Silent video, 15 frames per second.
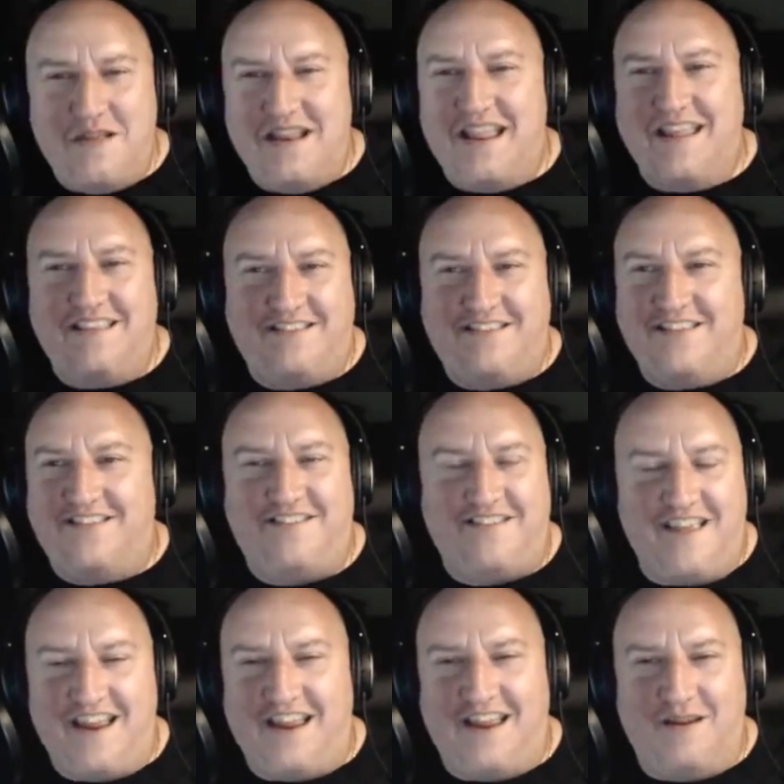is the
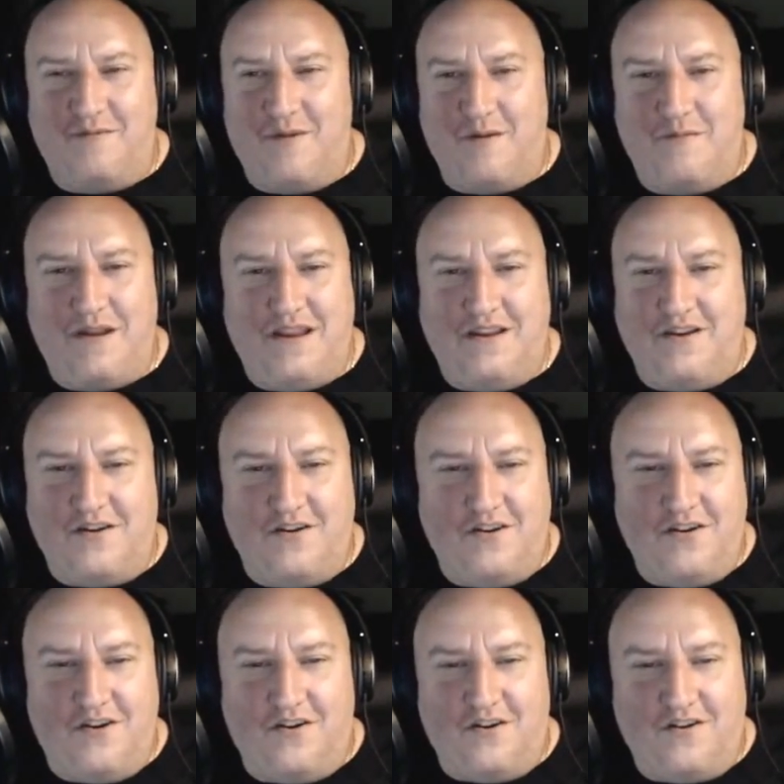same. I mean,
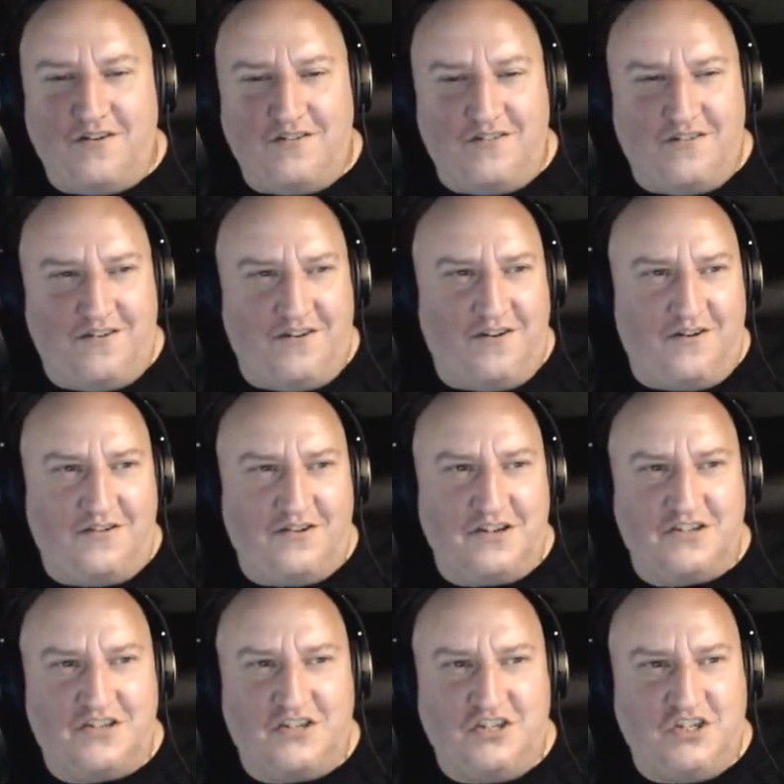your
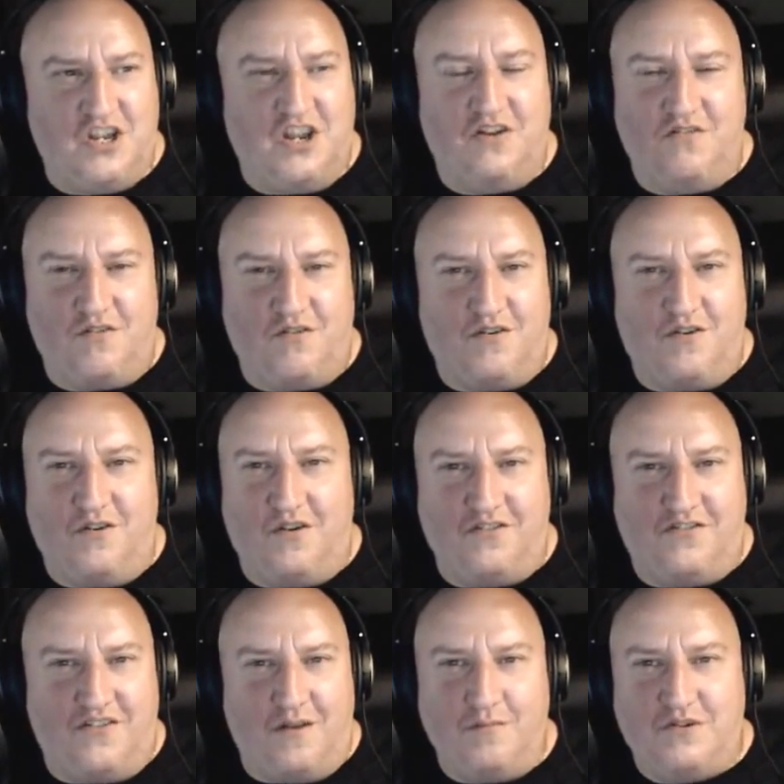just general
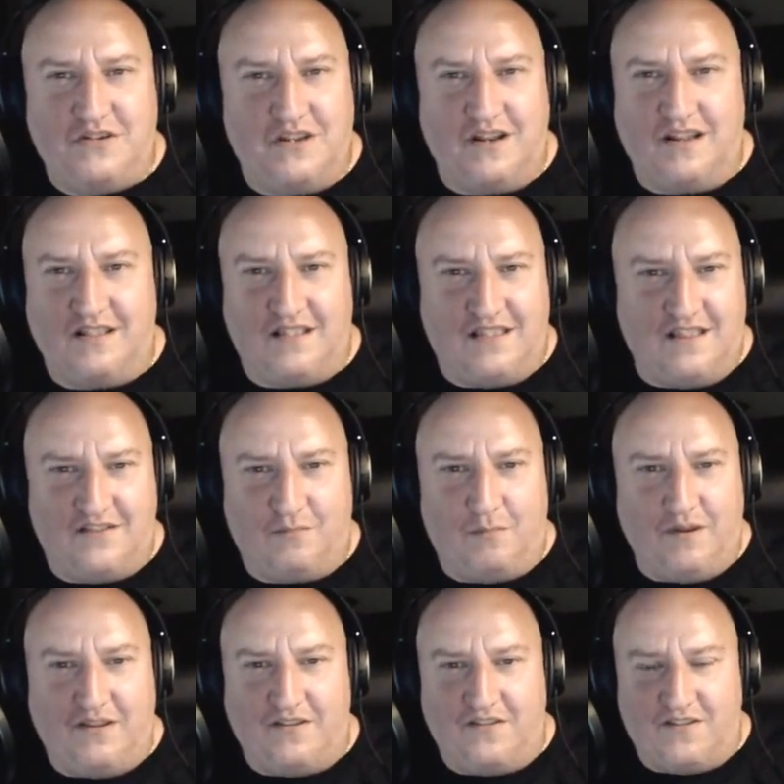assumption that this
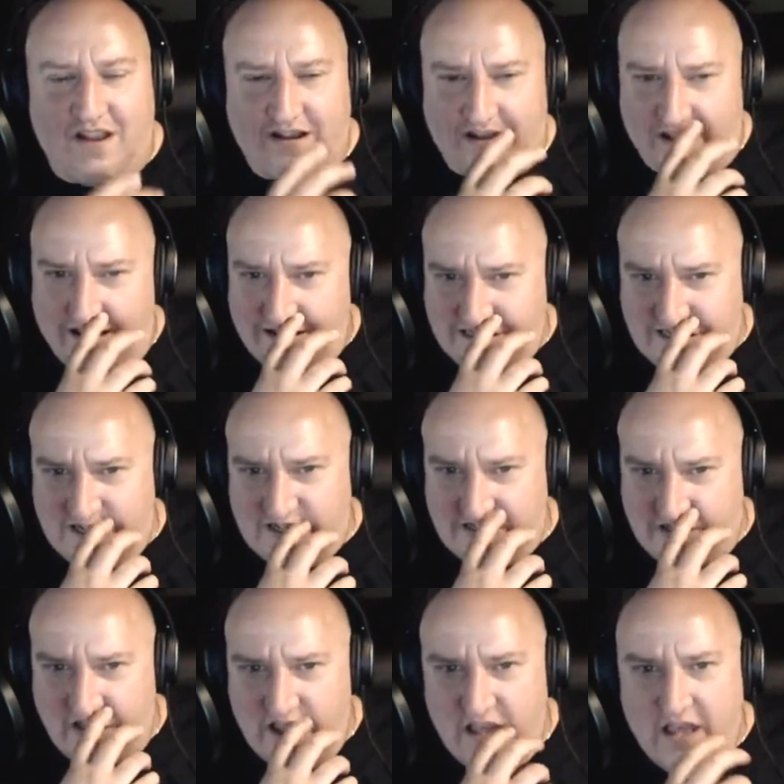piece of technology
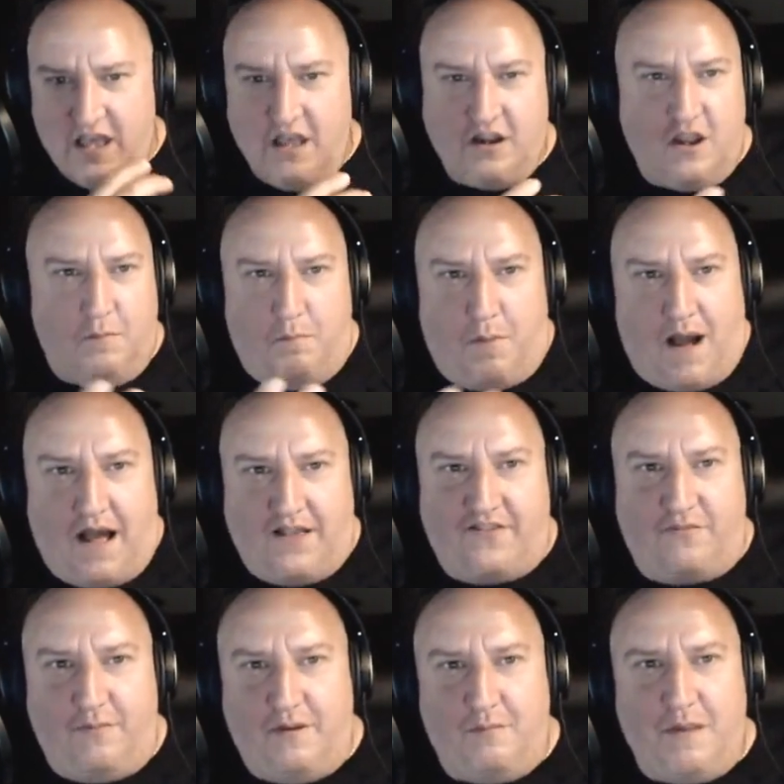could
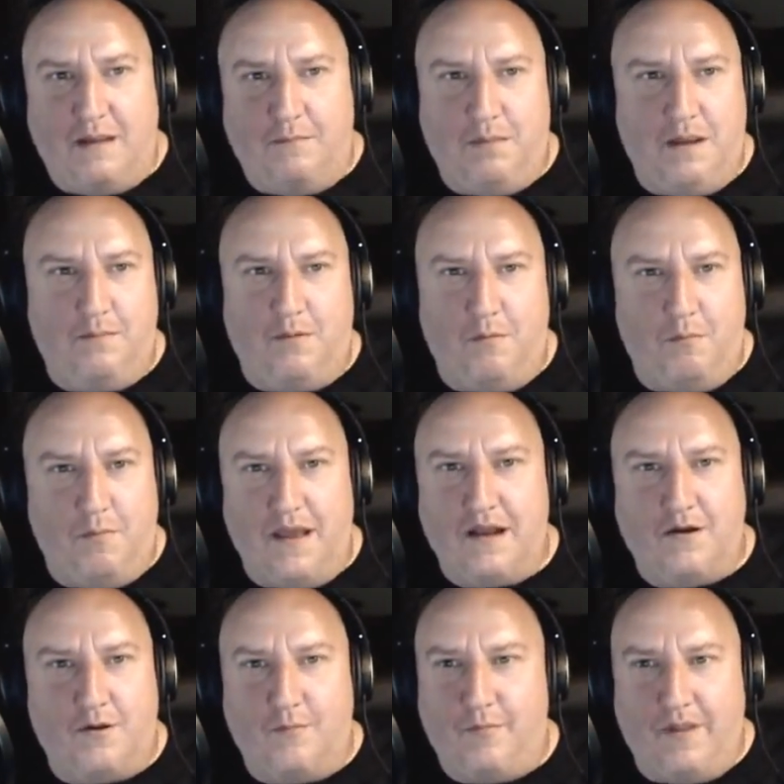possibly make people
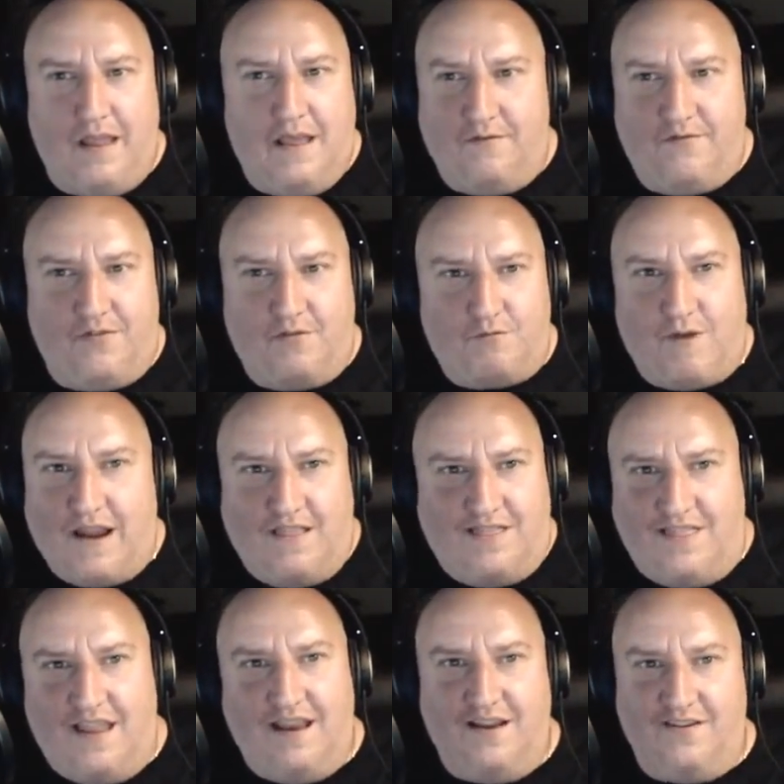better if the right
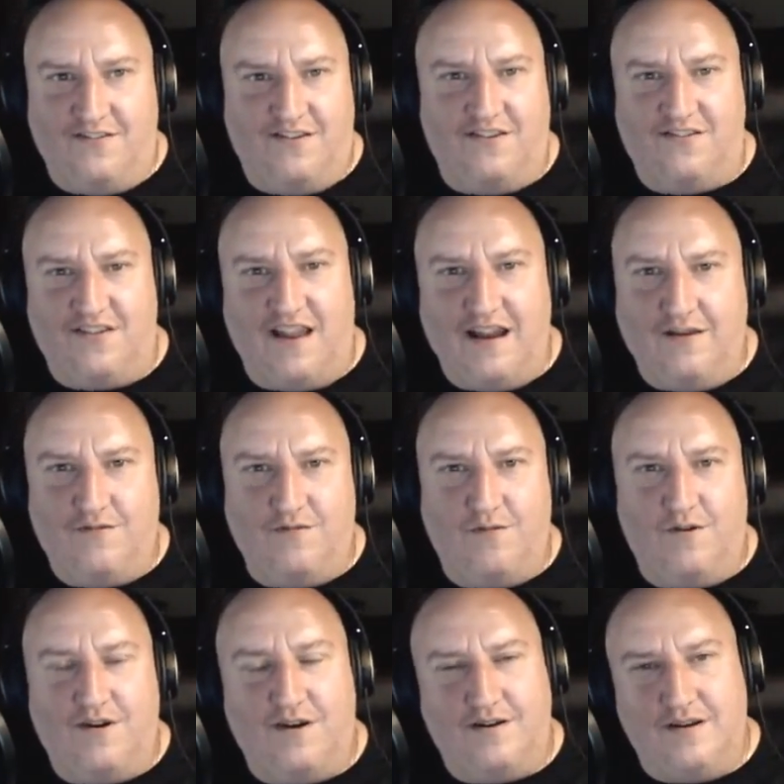thing is designed
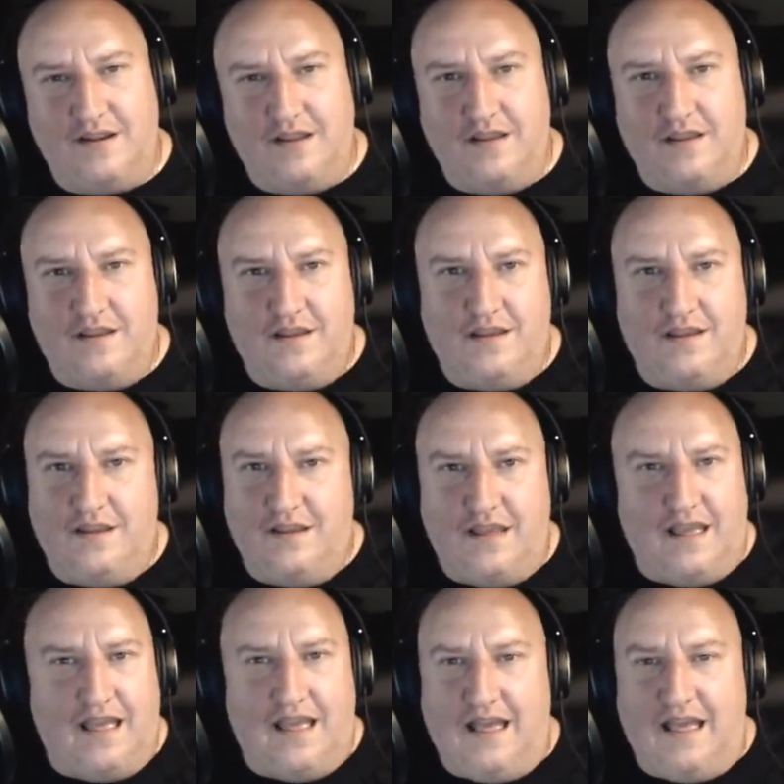for it.
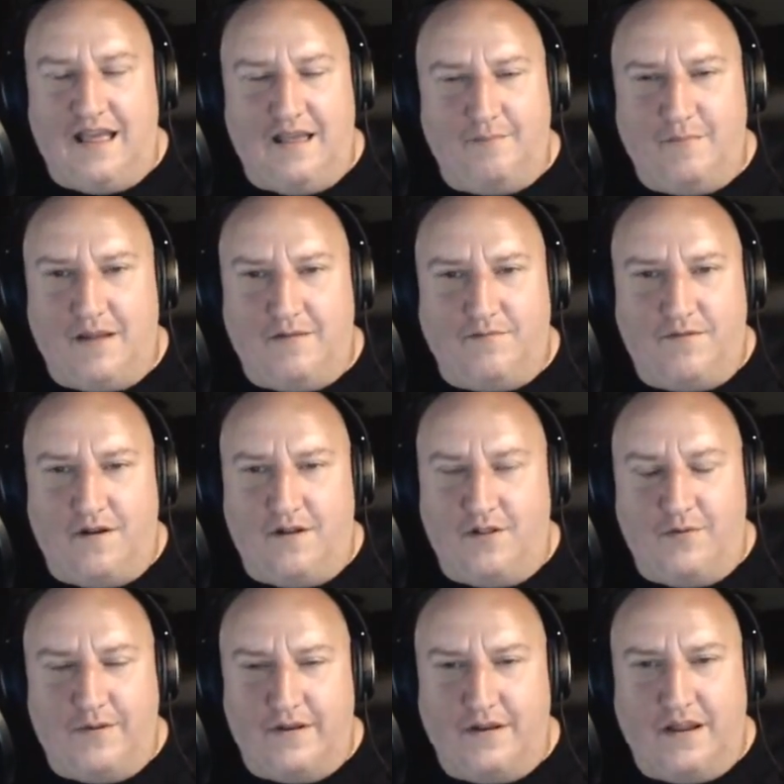I'm not
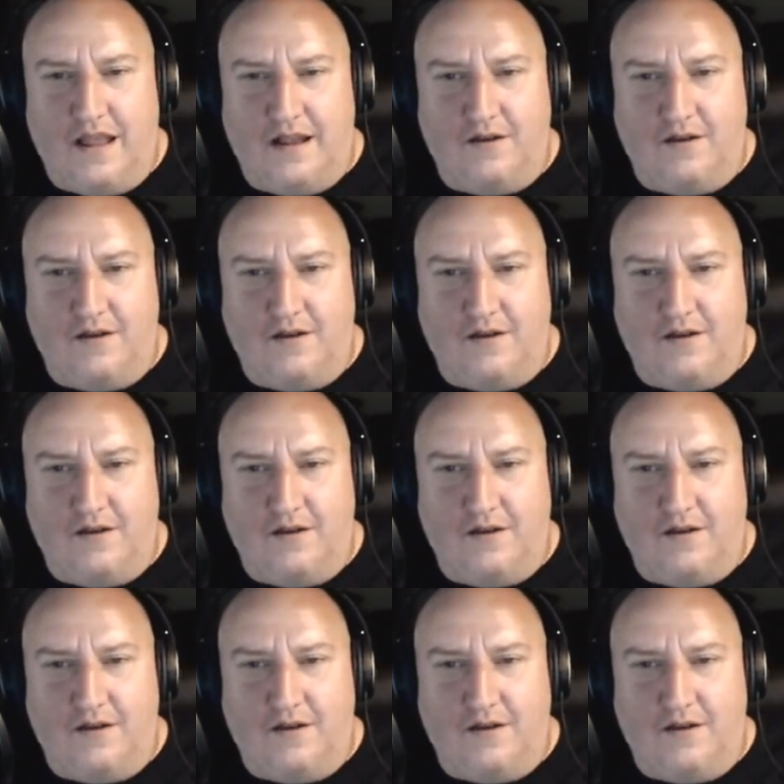following. I don't